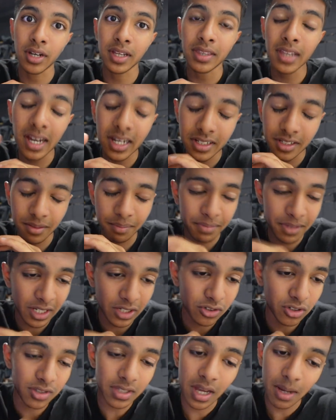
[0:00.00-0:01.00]
And that has the
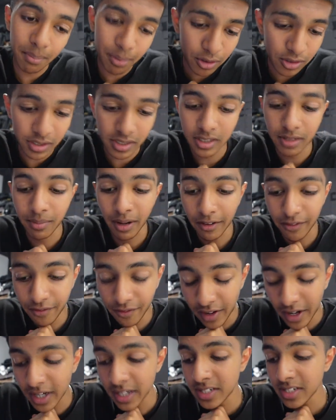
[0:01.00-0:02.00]
TikTok that I posted in my
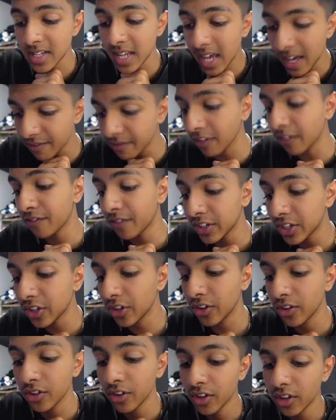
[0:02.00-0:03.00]
first ever
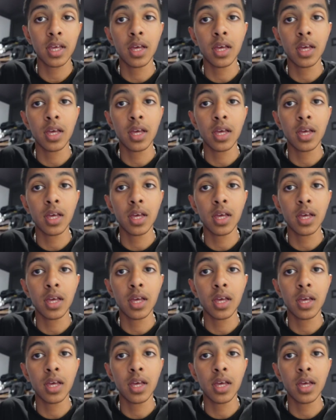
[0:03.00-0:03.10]
video.